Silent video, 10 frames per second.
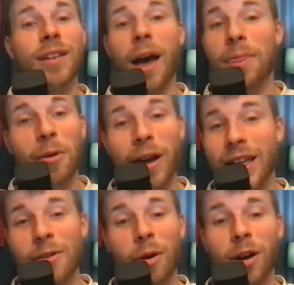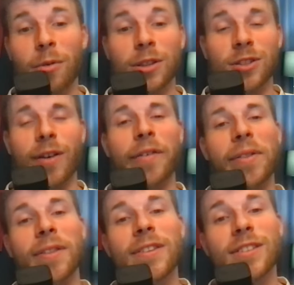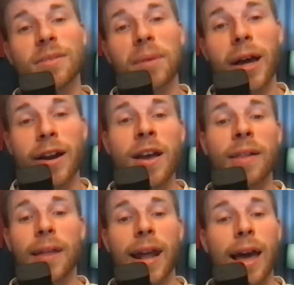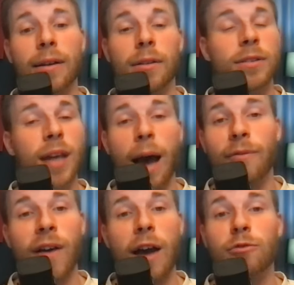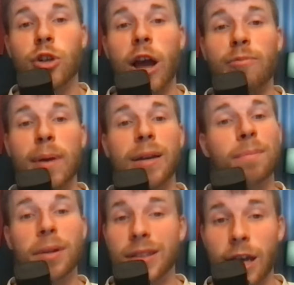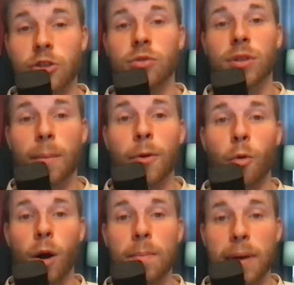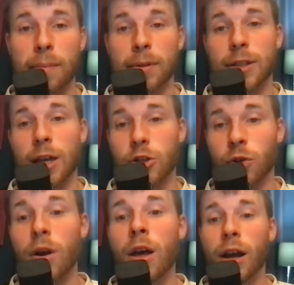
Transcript: not the way he wanted whatsoever. That this is a player that had top five draft pick potential, number one pick potential